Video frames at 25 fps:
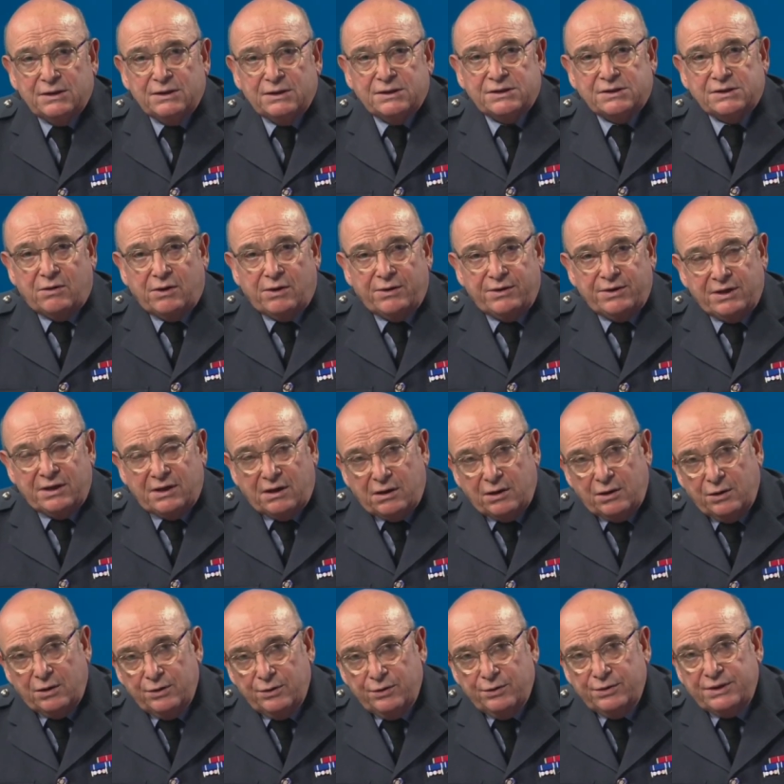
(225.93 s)
So I'd
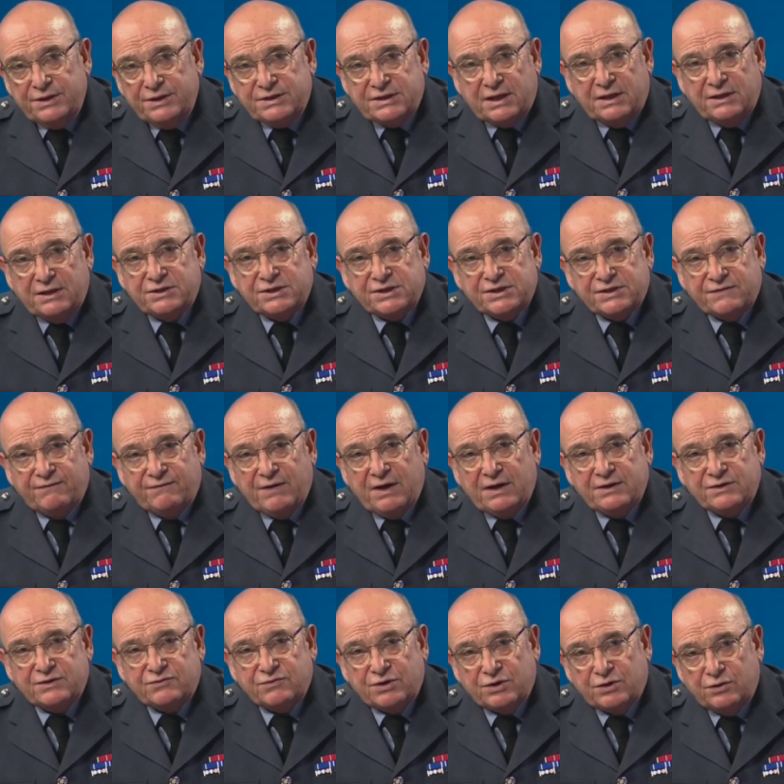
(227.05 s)
include intelligence,
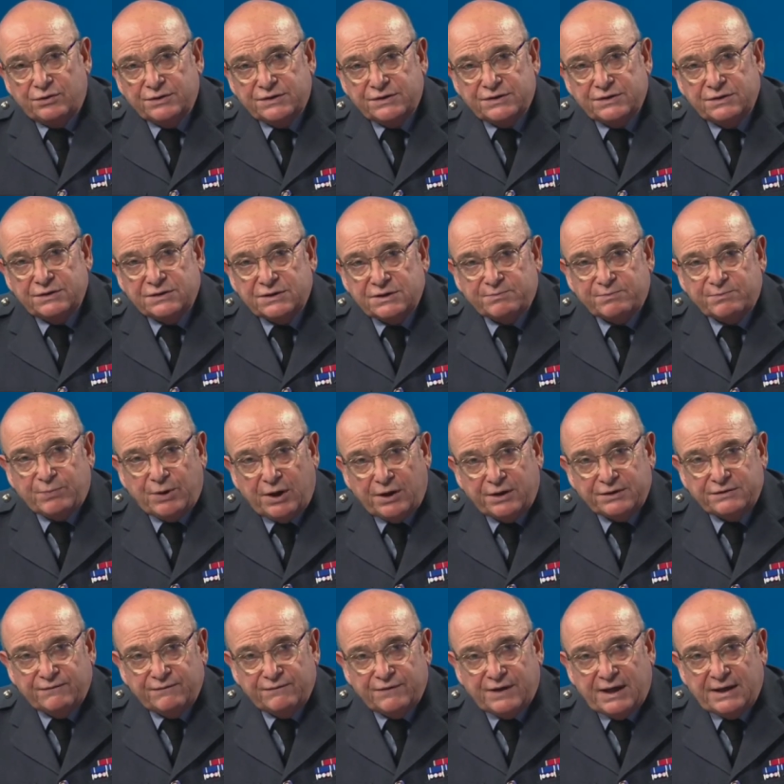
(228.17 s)
surveillance, reconnaissance as
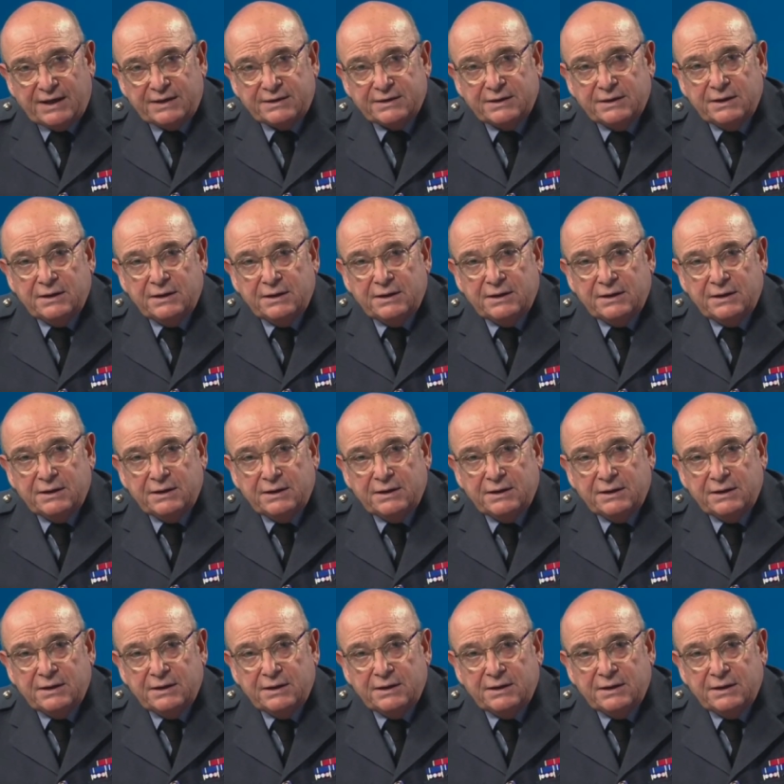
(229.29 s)
part of that.